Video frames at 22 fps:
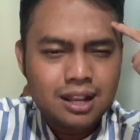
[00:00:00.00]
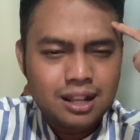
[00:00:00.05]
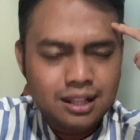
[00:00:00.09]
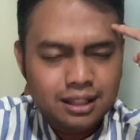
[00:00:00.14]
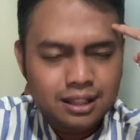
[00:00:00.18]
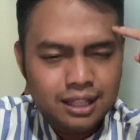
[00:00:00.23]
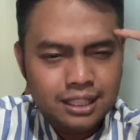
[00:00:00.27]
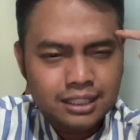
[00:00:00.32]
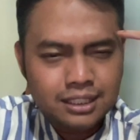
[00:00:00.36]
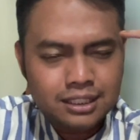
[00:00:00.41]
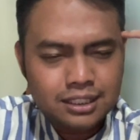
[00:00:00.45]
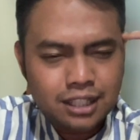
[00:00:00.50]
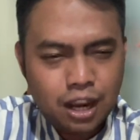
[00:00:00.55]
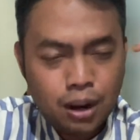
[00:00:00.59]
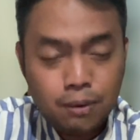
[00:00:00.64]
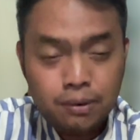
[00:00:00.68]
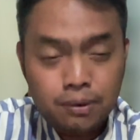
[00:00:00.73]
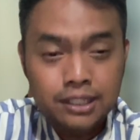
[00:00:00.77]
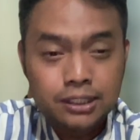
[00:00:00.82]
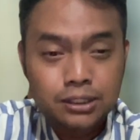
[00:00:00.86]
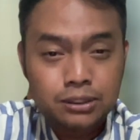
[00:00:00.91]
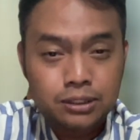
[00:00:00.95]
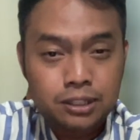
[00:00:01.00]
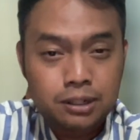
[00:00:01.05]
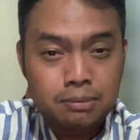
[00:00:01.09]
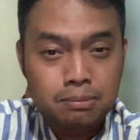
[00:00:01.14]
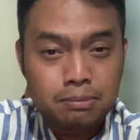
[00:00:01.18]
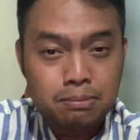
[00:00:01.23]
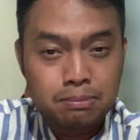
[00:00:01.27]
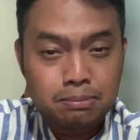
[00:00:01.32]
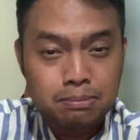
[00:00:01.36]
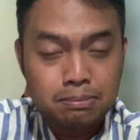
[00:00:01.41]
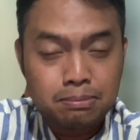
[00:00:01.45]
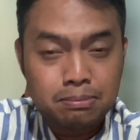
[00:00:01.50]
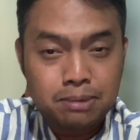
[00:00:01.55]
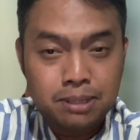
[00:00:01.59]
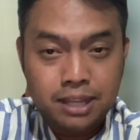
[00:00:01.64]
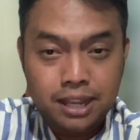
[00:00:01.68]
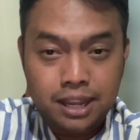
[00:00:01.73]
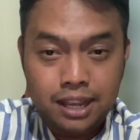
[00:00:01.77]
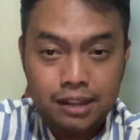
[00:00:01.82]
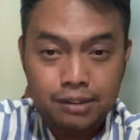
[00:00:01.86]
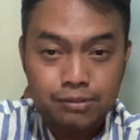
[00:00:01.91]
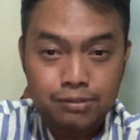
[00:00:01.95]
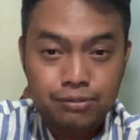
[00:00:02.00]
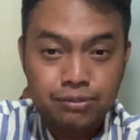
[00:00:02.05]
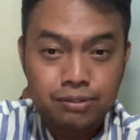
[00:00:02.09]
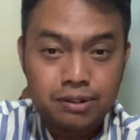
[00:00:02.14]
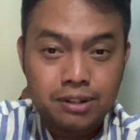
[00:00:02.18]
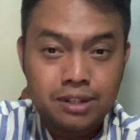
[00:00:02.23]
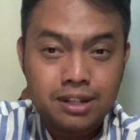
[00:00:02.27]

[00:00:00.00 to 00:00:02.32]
That's how natural behave.